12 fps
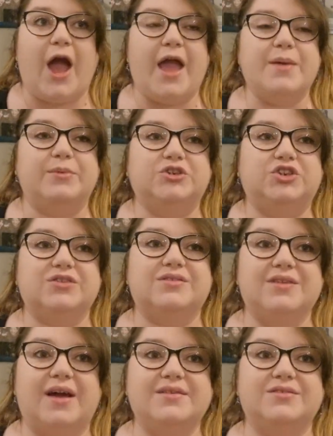It was just
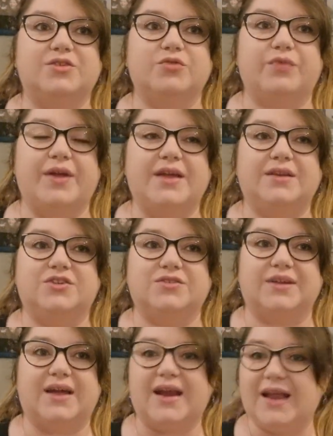nice to read
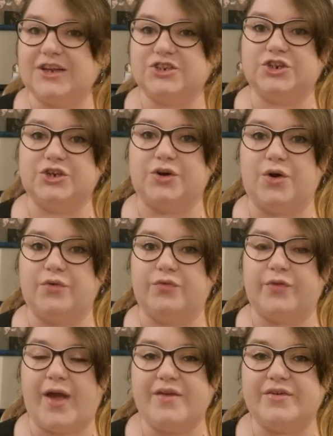just a collection of
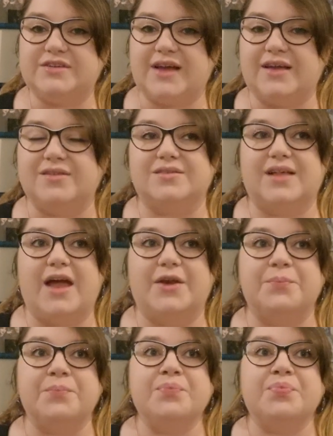fairy tales.
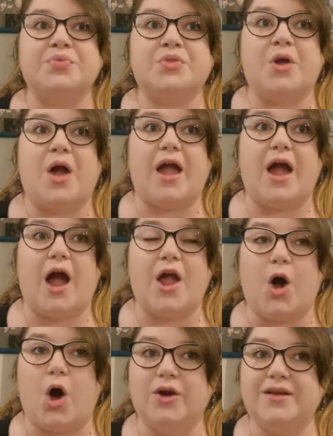And I
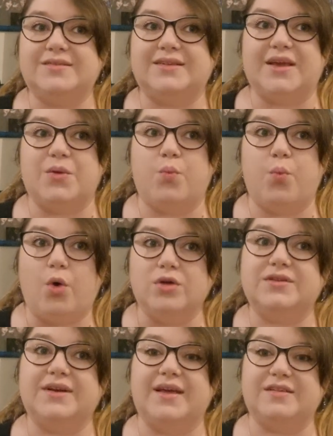honestly
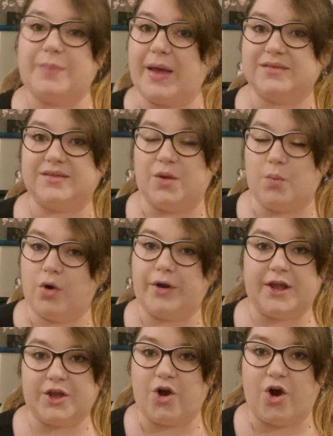wasn't expecting what
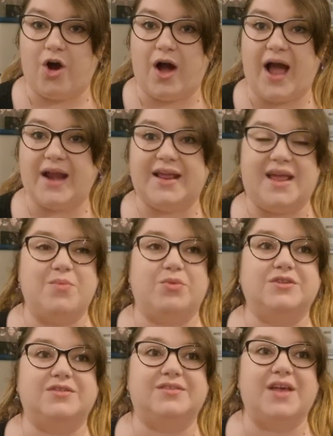I got. And it
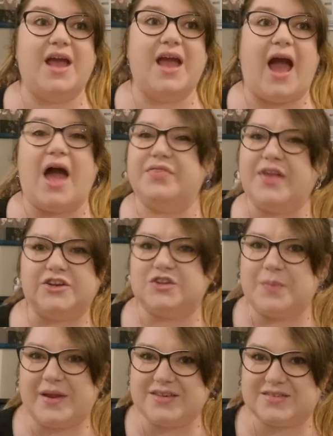was, and that
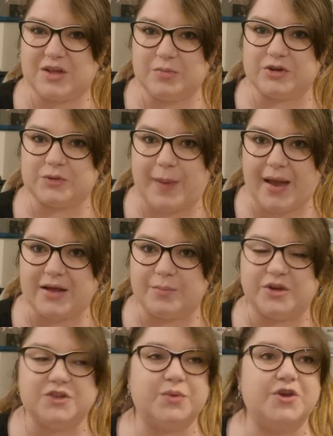just made it so much better,
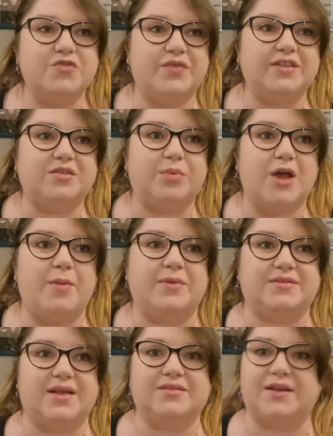because when you read the blurb,
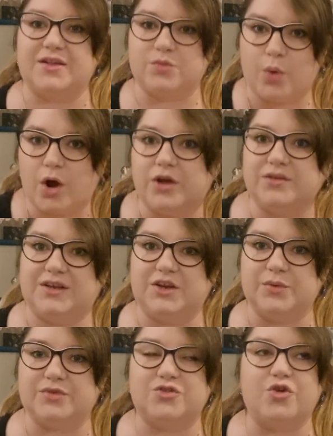it sounds like it's one
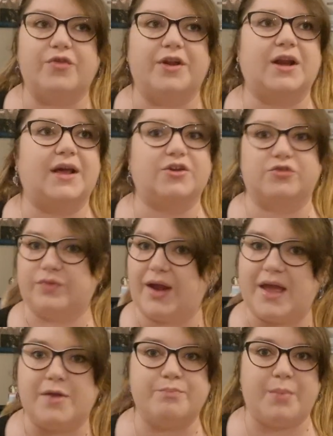continuous story and you're like,
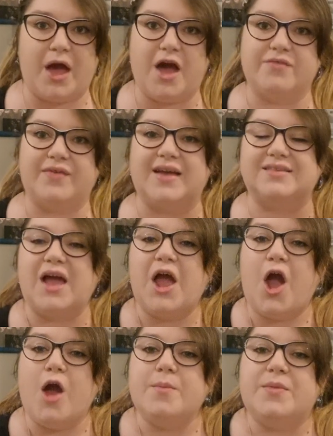great, perfect.
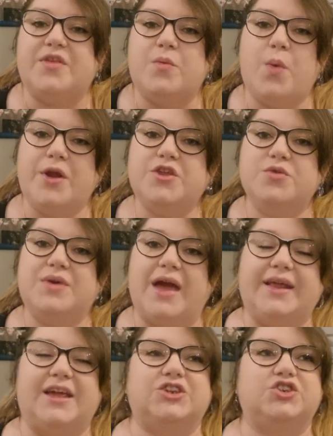But then when you
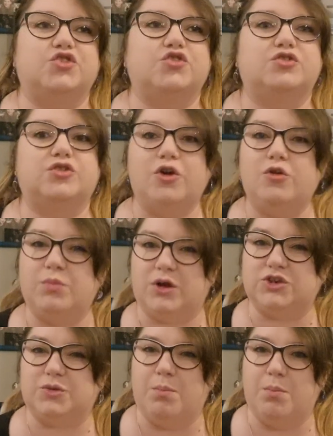get it, it's just so
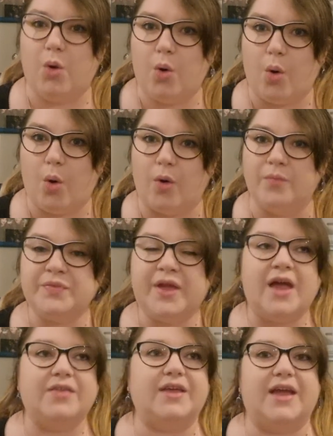much more.
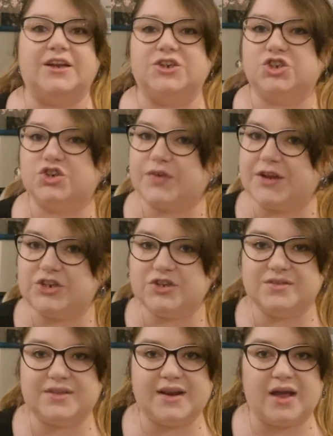The
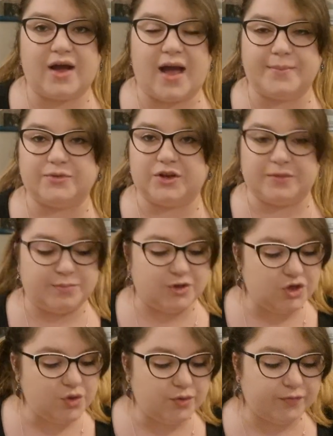illustrations in it are absolutely
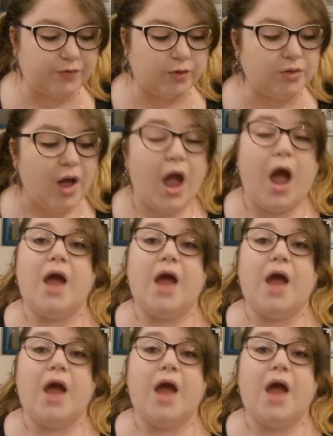beautiful.